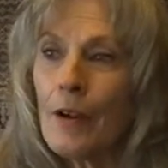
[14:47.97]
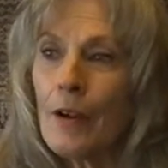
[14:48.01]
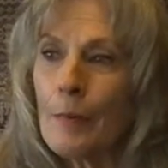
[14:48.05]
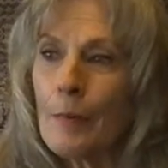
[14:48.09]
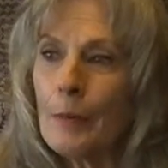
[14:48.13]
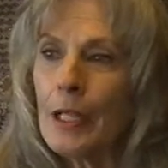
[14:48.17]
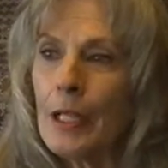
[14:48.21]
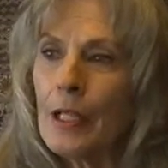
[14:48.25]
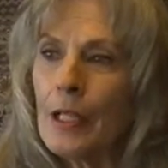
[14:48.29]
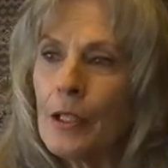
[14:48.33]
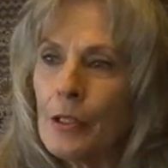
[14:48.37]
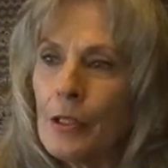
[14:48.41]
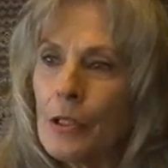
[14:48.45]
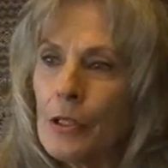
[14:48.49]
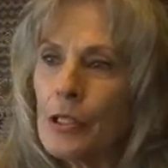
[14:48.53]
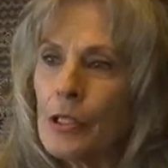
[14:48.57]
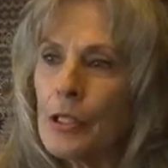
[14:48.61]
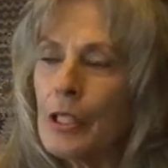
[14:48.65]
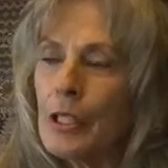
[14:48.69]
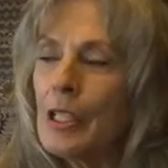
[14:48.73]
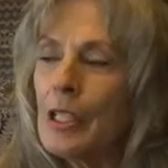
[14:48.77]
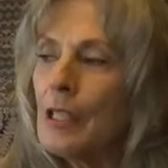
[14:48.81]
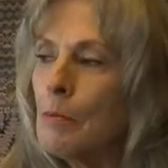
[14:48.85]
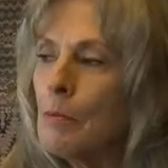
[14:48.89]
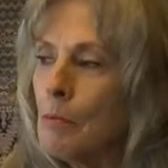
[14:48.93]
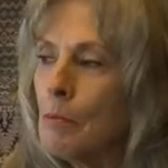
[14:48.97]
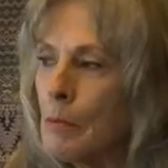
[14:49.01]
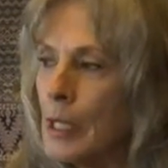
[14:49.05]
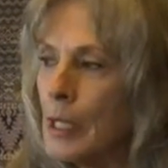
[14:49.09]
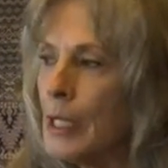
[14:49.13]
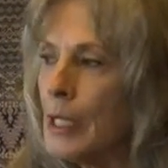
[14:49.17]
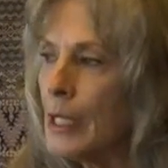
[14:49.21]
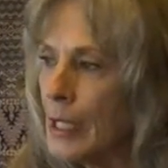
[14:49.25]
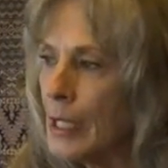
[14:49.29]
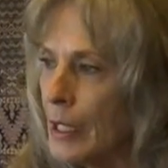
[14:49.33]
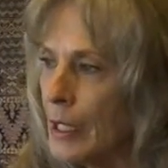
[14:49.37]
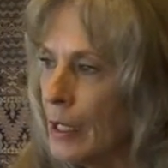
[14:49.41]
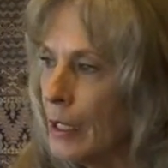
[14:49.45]
I'm letting you see
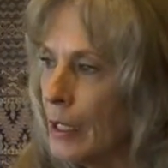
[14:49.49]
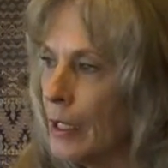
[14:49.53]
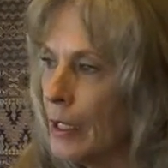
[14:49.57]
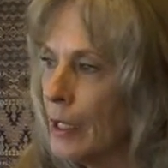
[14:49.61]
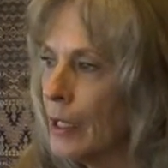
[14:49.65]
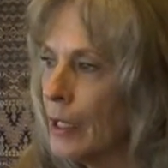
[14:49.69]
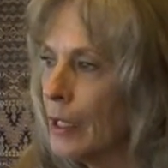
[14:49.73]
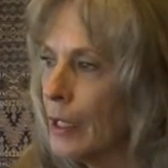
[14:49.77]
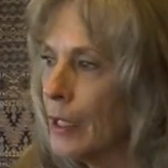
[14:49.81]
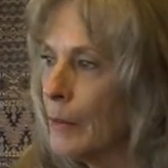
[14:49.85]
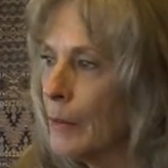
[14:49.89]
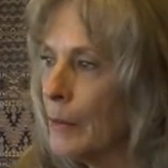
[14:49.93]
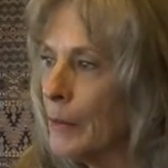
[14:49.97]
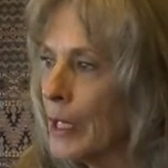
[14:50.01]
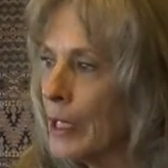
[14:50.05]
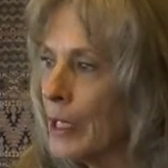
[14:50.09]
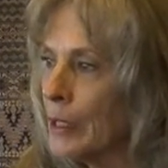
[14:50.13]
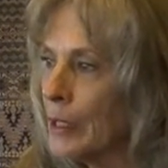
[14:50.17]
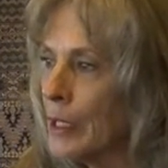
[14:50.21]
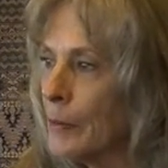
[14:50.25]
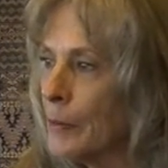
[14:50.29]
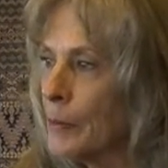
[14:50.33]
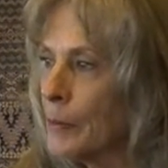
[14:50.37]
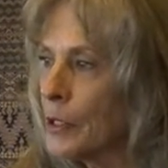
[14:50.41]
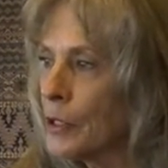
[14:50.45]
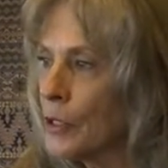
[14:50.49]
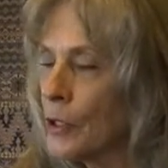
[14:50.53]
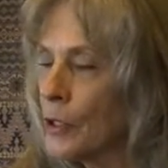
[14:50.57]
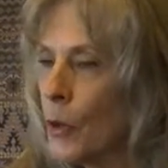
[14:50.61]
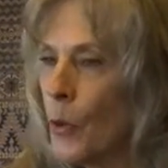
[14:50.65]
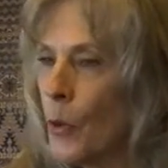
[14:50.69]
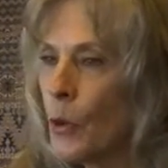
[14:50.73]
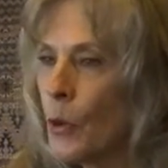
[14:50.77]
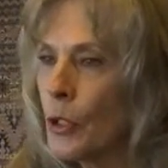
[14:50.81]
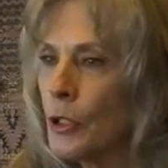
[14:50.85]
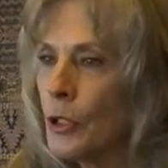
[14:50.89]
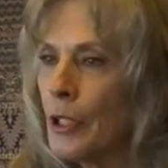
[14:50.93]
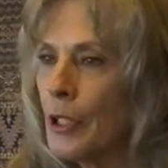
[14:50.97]
me and my deepest
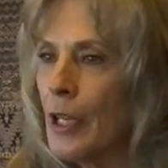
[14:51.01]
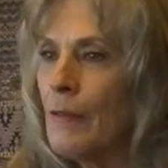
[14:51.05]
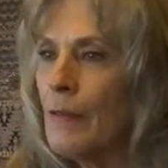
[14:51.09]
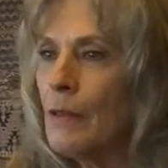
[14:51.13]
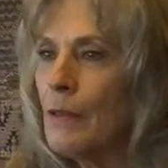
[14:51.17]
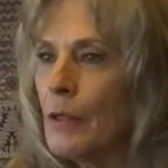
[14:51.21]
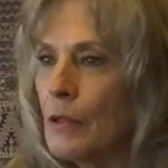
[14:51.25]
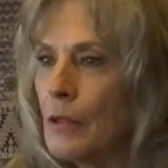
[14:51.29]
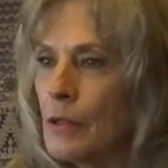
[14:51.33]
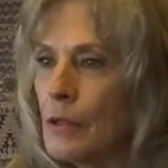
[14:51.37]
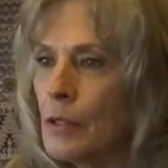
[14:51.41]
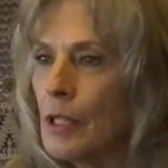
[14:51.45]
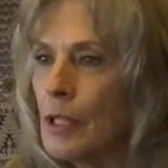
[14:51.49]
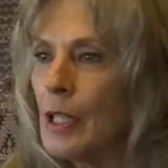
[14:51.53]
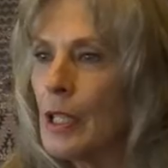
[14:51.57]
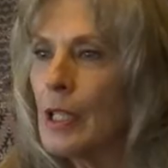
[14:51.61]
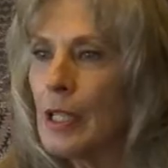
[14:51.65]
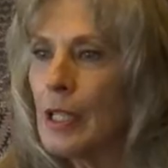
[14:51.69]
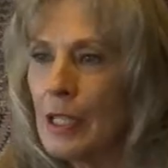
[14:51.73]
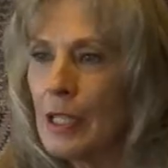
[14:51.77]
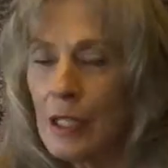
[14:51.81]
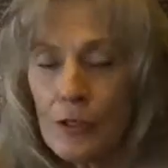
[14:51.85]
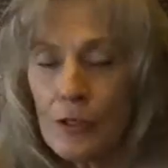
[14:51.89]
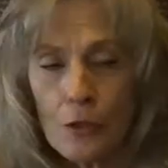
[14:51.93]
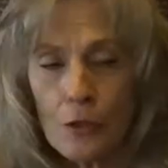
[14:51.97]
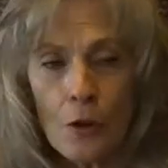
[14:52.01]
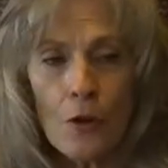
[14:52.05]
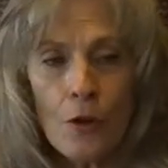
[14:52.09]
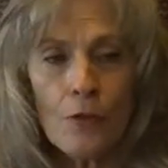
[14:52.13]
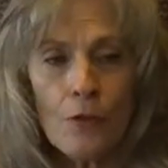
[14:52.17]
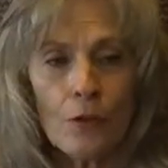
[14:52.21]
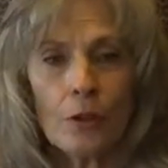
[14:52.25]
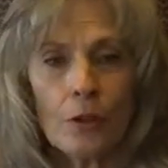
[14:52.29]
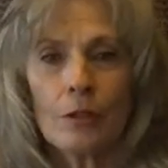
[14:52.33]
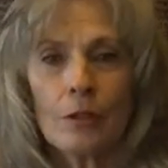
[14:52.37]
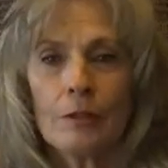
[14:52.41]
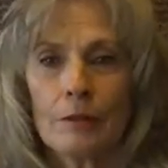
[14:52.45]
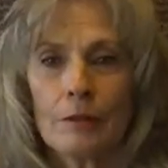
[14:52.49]
core levels, it's
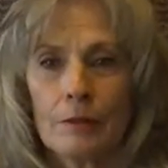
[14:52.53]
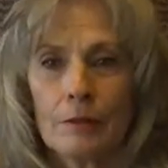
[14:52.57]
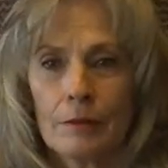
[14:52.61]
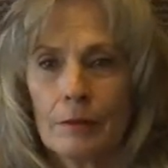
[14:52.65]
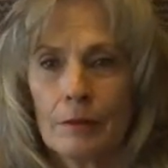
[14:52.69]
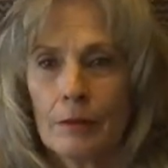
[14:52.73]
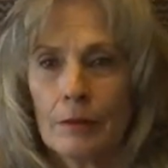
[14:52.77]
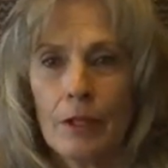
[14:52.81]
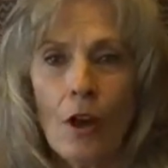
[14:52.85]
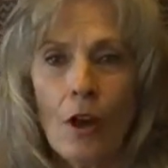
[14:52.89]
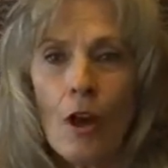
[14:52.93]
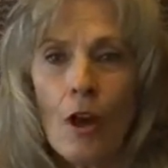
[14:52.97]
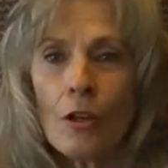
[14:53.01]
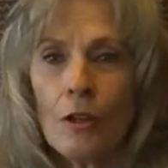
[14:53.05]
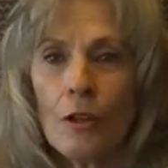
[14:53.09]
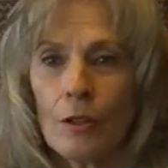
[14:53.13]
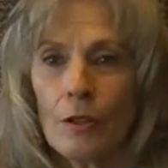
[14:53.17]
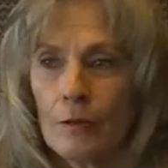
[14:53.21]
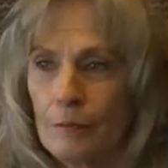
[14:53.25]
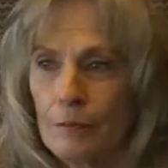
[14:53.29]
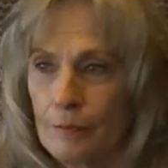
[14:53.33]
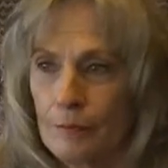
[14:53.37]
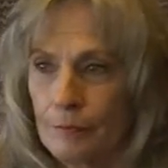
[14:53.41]
over, gone.